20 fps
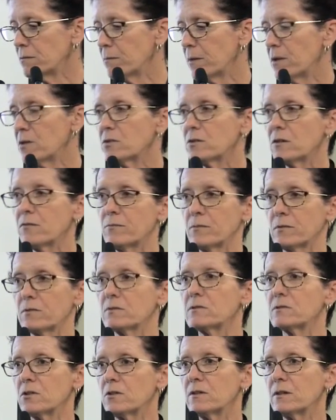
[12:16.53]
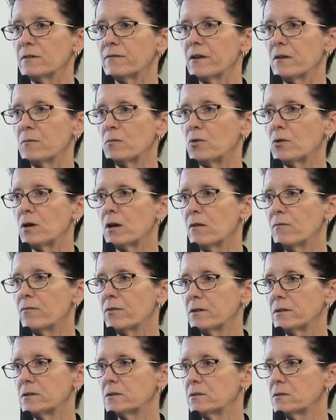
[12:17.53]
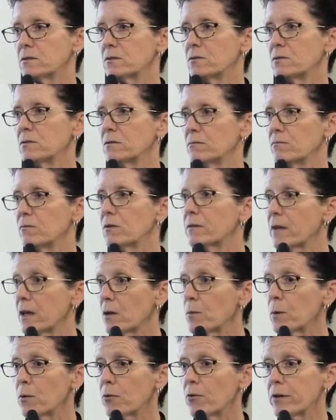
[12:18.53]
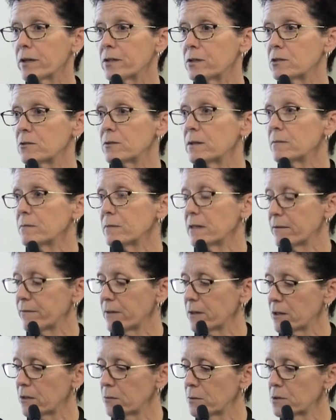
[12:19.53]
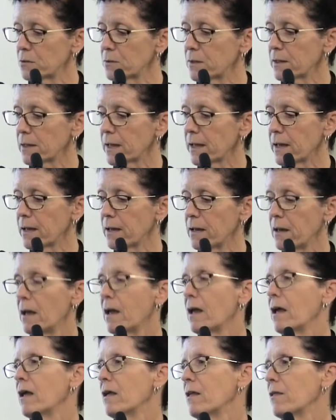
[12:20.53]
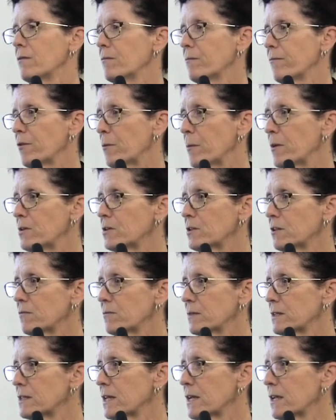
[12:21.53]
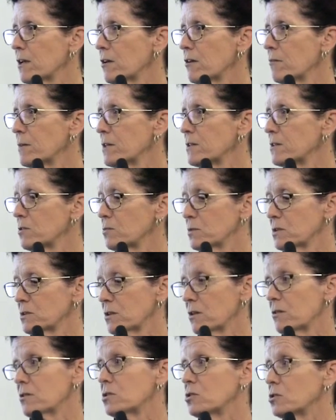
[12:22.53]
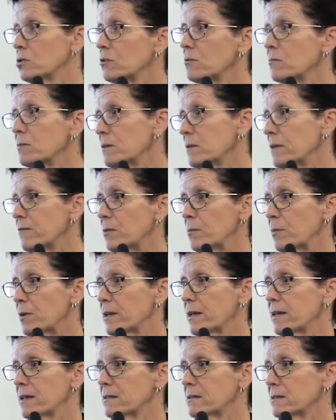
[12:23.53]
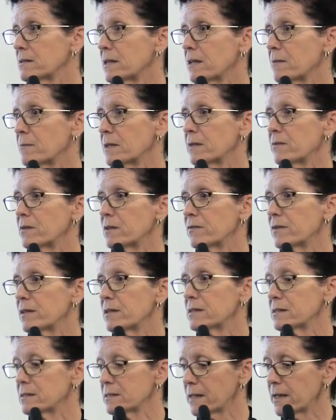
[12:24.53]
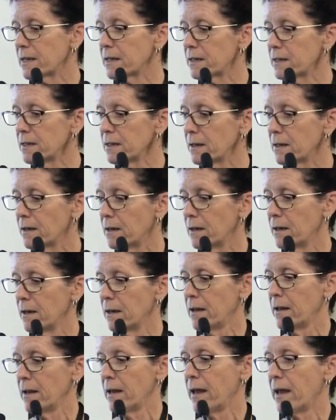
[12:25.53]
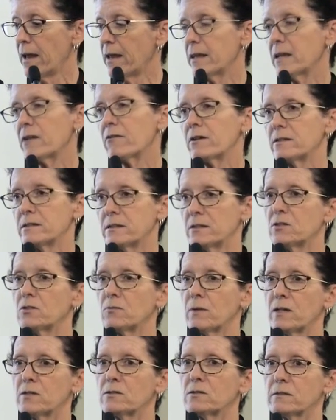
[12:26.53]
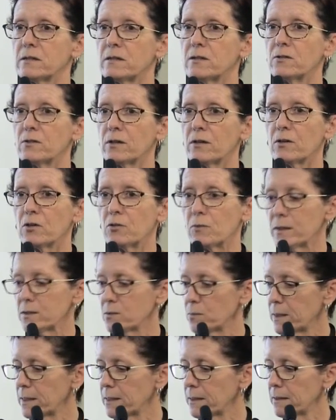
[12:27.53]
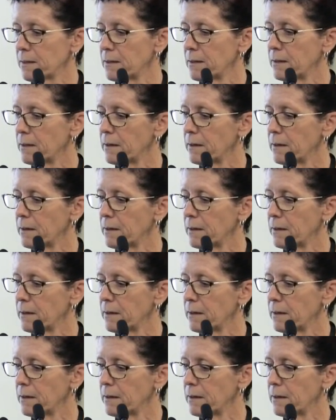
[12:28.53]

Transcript: Most of them certainly felt more confident to do what they were already doing. They felt they were doing okay. For most of them, the take-home message was don't assume that everybody has the same level of understanding, and there are situations that you don't always win.